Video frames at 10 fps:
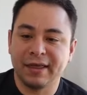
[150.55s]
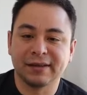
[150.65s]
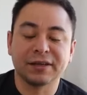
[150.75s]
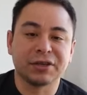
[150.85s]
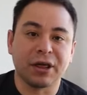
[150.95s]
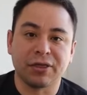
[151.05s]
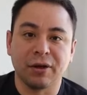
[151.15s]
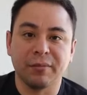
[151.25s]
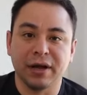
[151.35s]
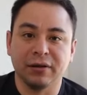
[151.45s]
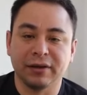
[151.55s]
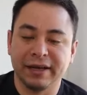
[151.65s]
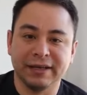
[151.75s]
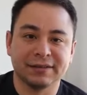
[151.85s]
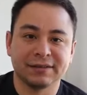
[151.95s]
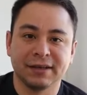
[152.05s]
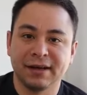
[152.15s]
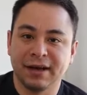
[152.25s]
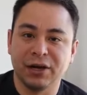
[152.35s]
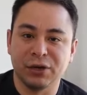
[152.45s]
Essentially, the thumbnail is
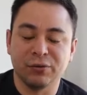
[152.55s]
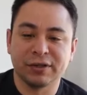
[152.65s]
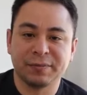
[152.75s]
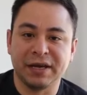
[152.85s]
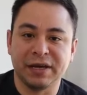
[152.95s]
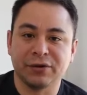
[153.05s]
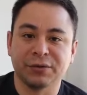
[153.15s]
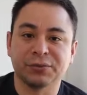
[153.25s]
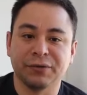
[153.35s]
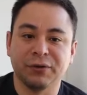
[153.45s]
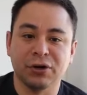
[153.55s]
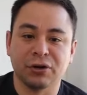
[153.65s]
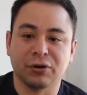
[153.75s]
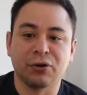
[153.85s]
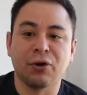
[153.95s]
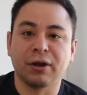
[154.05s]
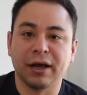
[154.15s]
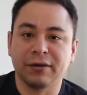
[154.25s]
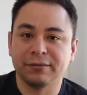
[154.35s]
a USP or some sort of hook or call out.